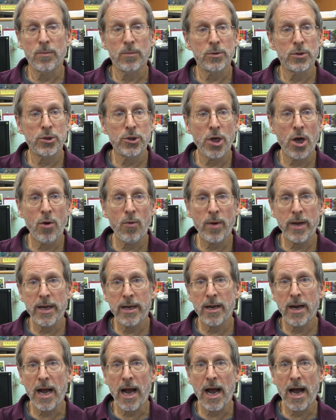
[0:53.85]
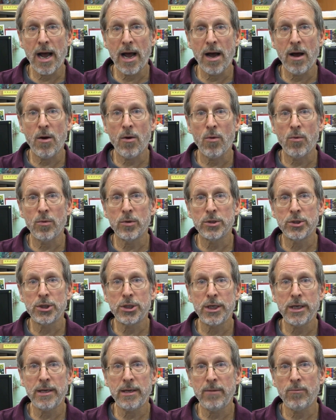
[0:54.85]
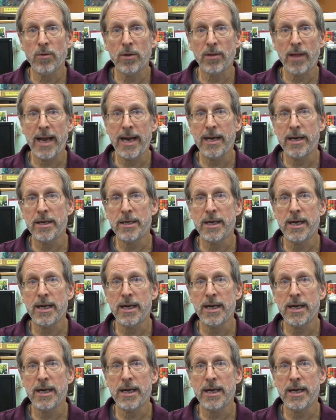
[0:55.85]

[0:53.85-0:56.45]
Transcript: showing how she related